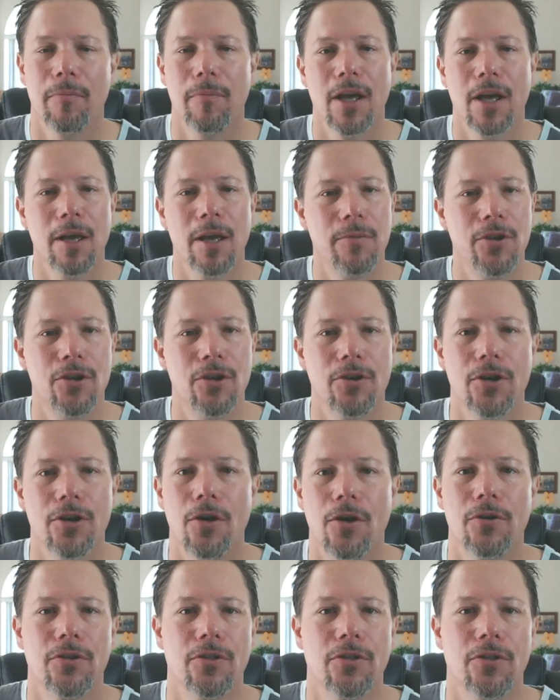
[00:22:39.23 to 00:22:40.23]
Maybe you
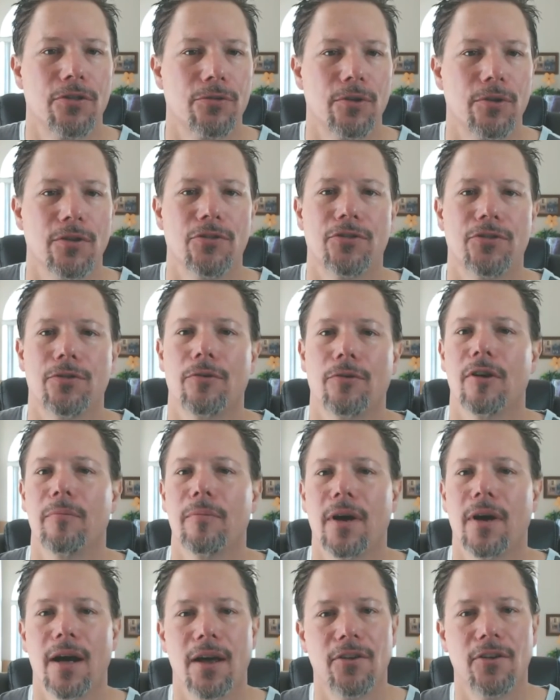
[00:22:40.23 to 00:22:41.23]
go to the thrift store and
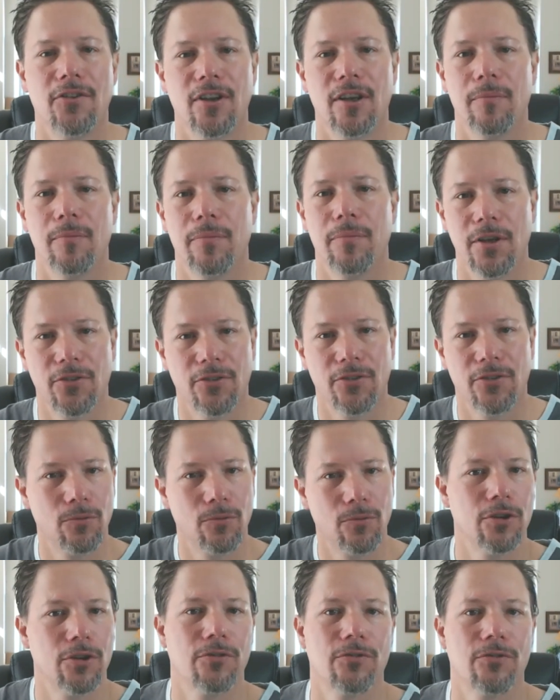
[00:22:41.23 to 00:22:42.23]
buy a cheap piece
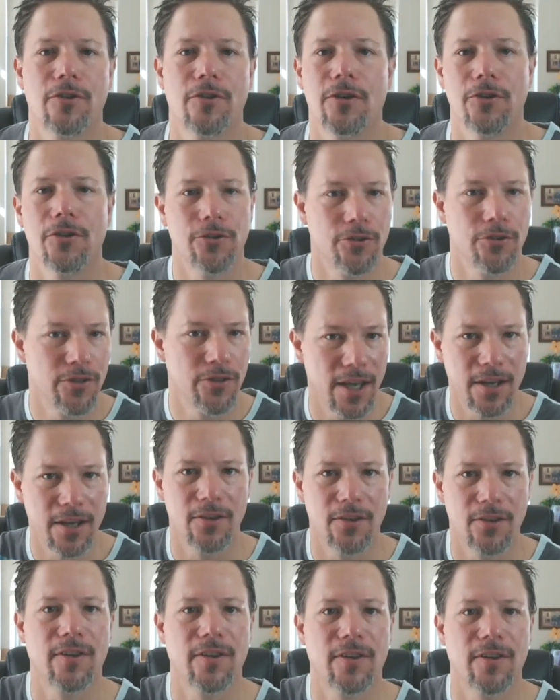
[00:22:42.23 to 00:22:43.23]
of wooden furniture they
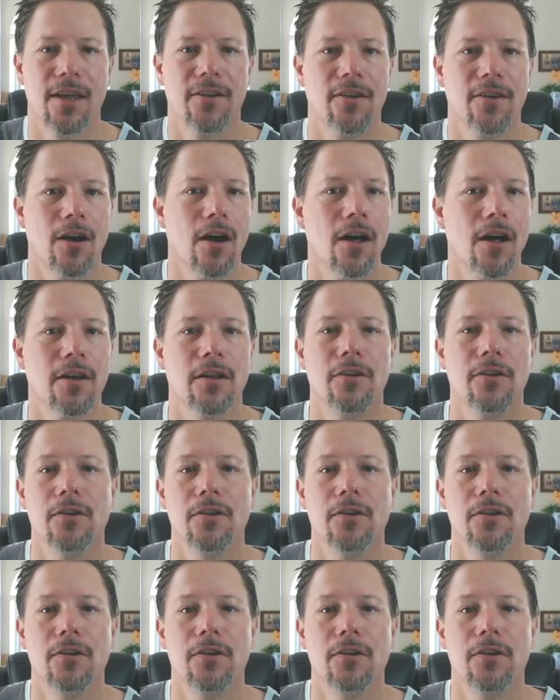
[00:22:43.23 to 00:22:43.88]
can sand on,